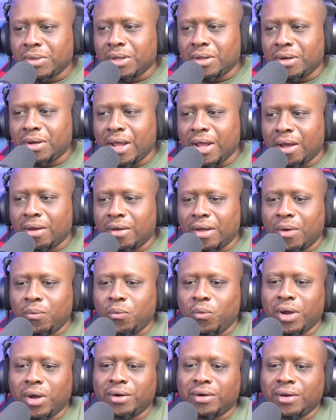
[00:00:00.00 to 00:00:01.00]
Now, I
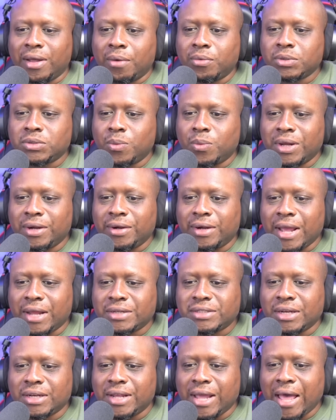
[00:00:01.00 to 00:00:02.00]
wonder, I was wondering
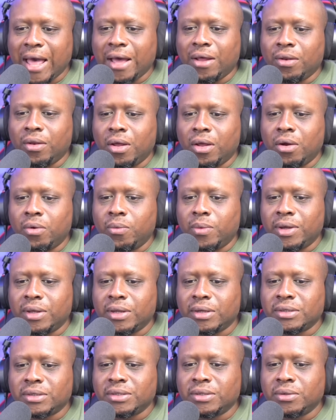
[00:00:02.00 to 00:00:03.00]
actually, how long
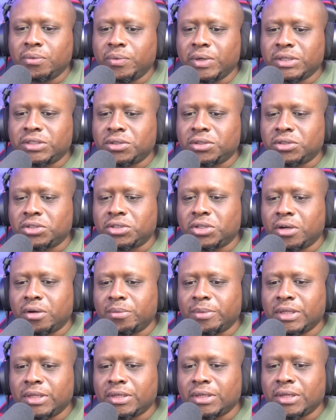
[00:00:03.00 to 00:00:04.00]
would Richard
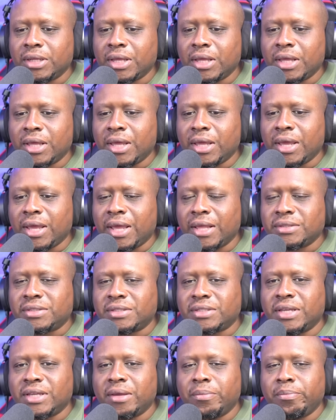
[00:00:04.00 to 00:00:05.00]
Sherman and
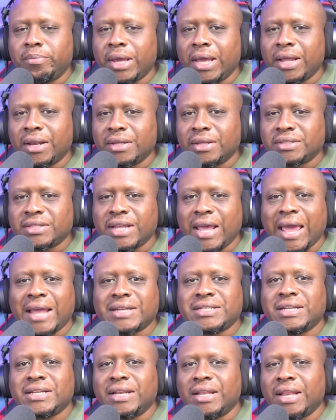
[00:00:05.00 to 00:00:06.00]
Skip Bayless
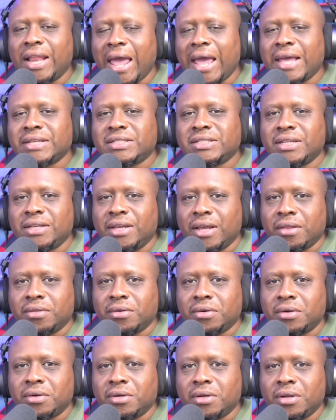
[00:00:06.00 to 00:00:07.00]
actually last
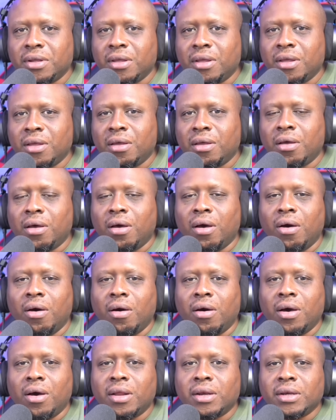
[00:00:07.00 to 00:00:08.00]
together
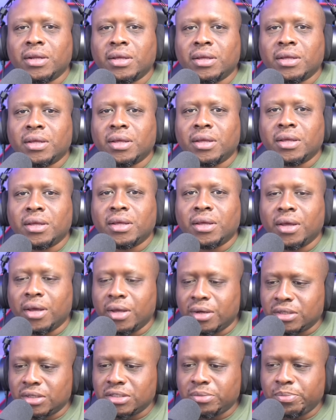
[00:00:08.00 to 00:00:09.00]
on
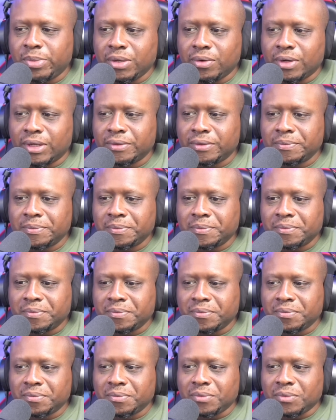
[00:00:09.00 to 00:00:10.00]
Undisputed?
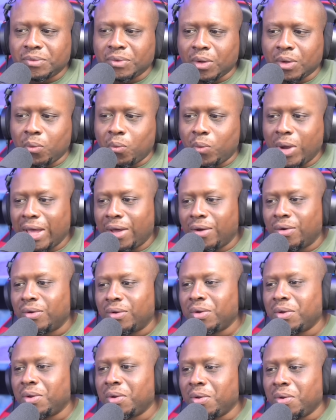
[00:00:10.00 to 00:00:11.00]
Well,
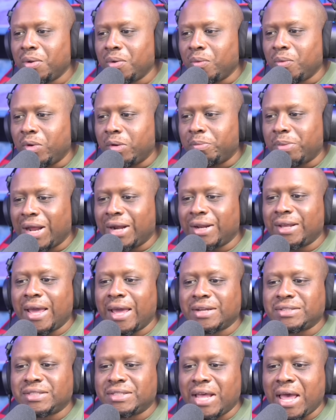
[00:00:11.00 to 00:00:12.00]
we probably
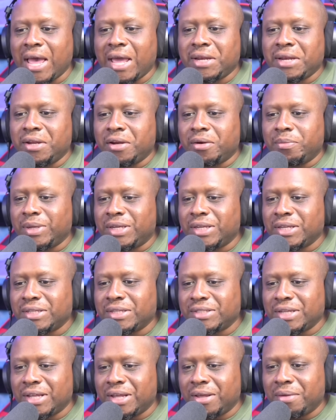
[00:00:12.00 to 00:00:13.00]
got a sign here
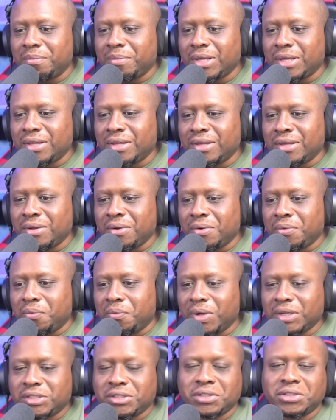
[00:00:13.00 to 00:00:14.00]
because um, Richard